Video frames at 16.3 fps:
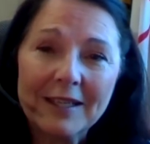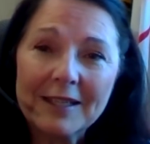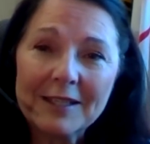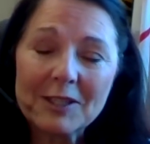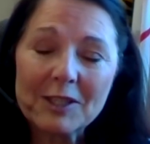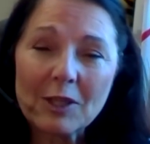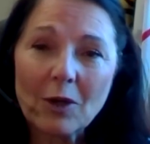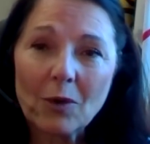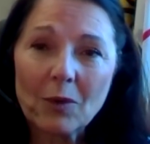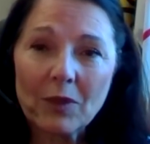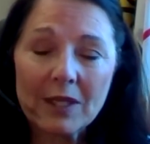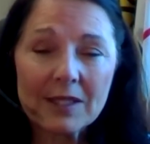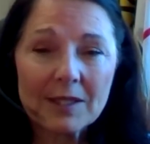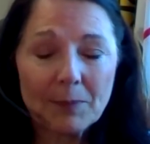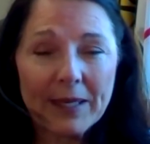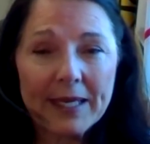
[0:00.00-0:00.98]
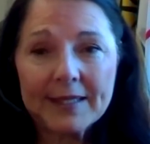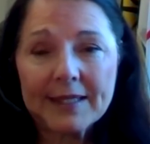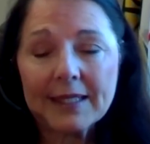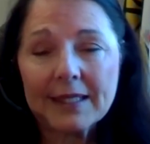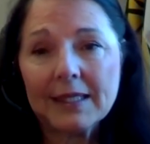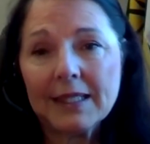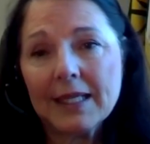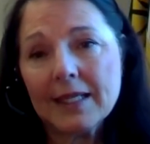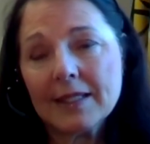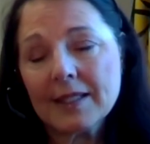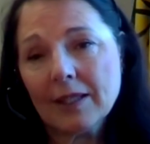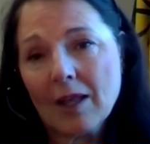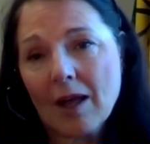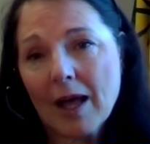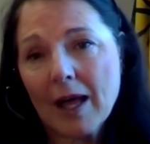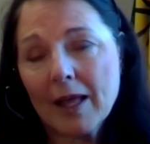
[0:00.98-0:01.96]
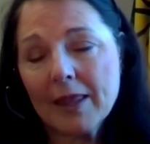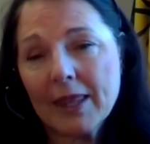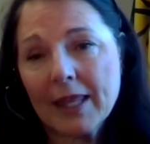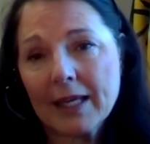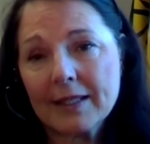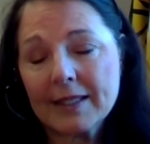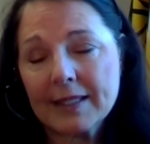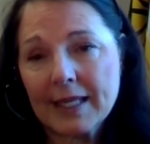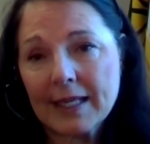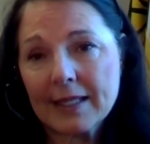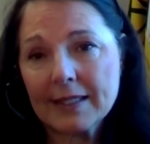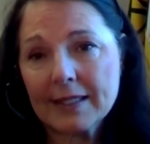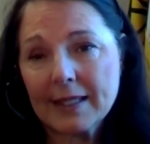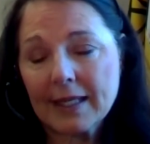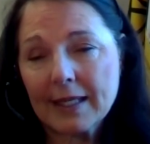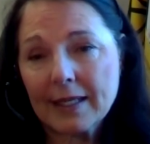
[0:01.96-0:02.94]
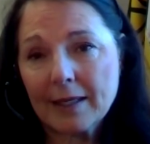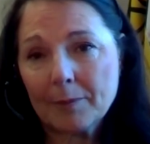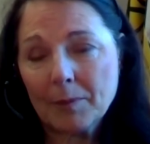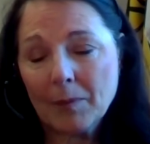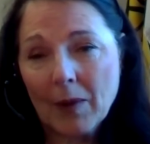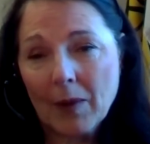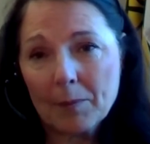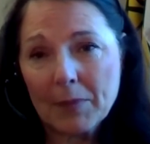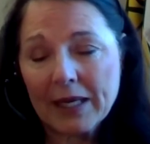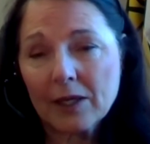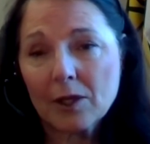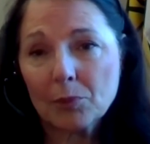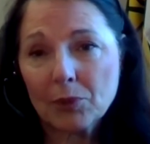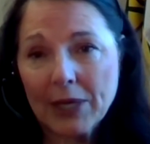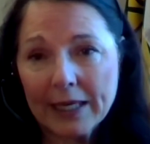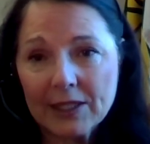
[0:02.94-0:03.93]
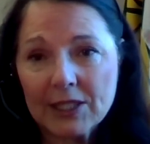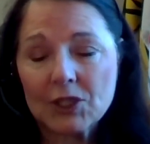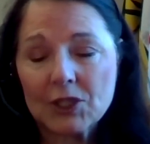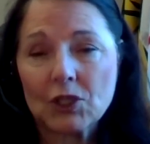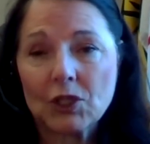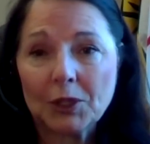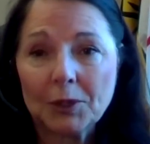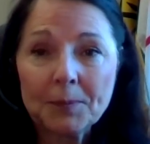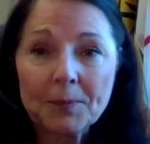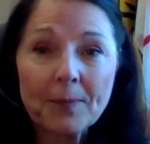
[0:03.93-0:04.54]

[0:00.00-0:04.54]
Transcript: So this basically is a law that says that a medical practitioner